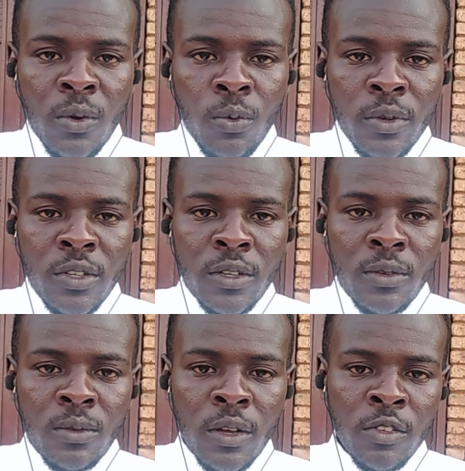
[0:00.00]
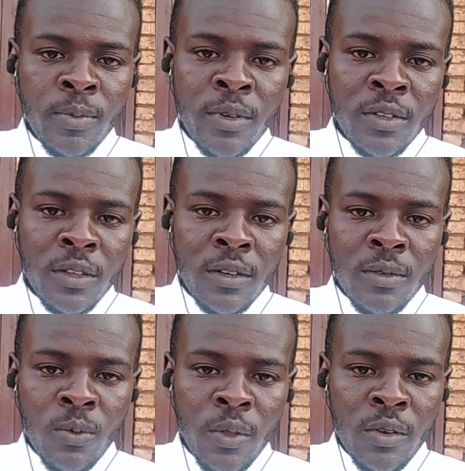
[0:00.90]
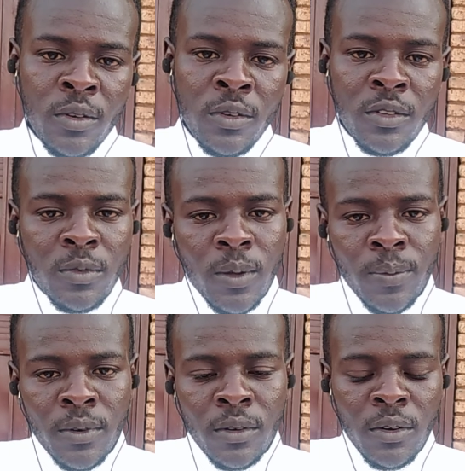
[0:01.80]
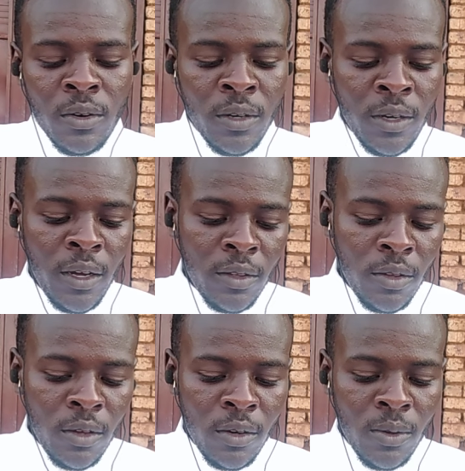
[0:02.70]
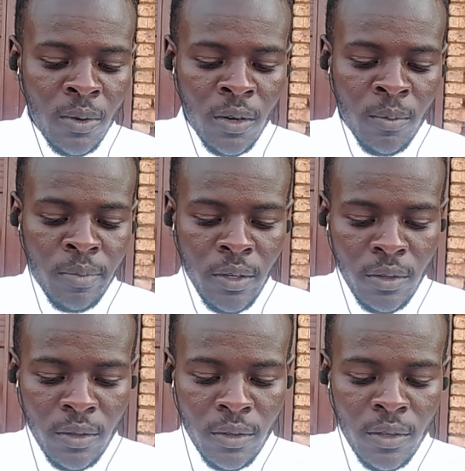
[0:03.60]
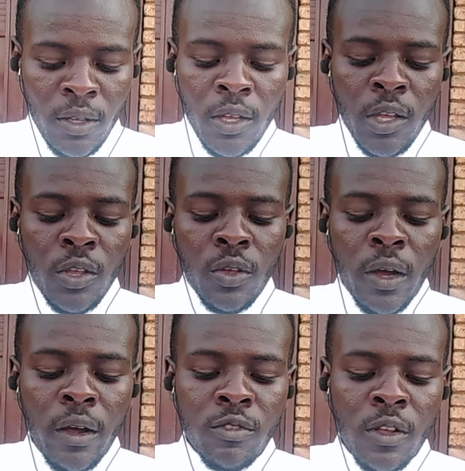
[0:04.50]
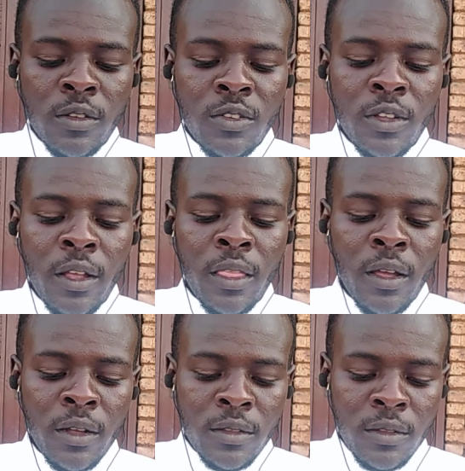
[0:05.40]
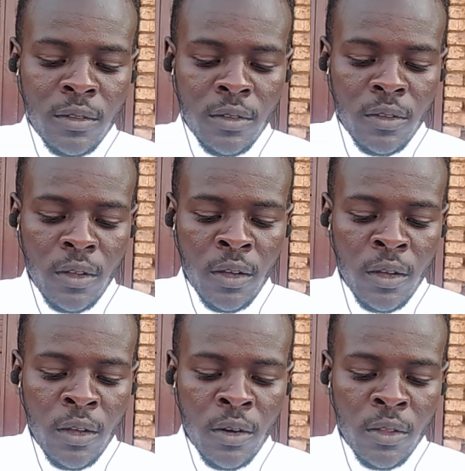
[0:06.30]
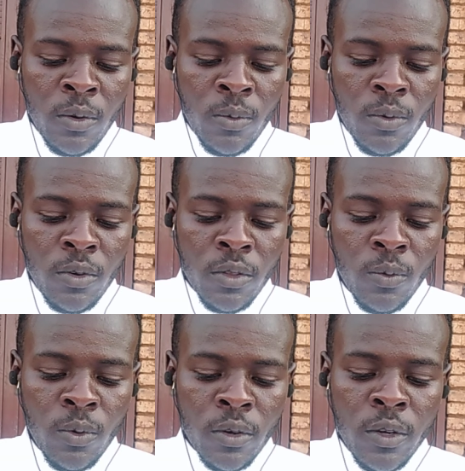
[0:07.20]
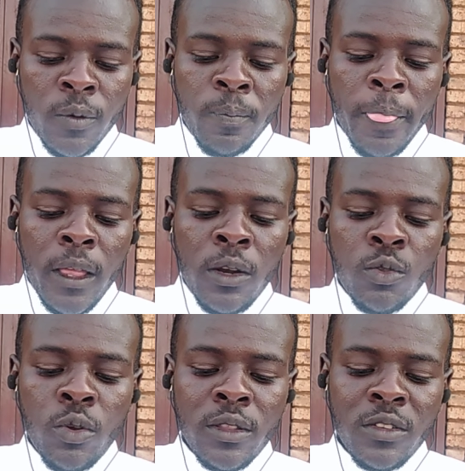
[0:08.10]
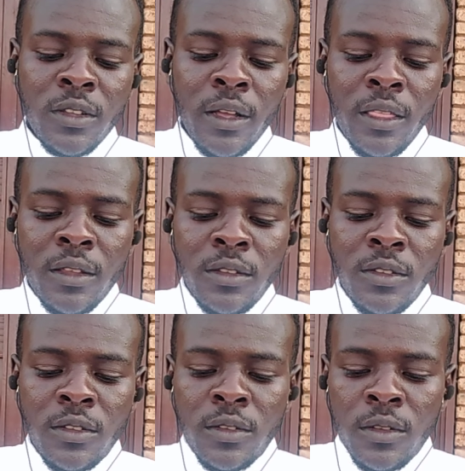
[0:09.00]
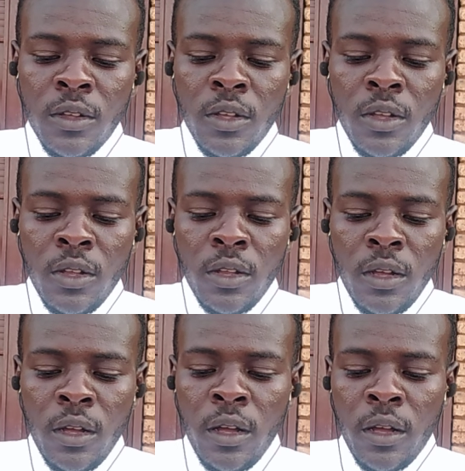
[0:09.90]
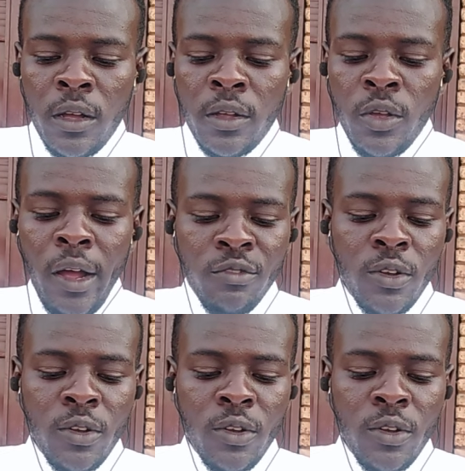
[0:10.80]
which has been written whether in newspaper or in article or in book. You have to understand that written word. To understand this, you have to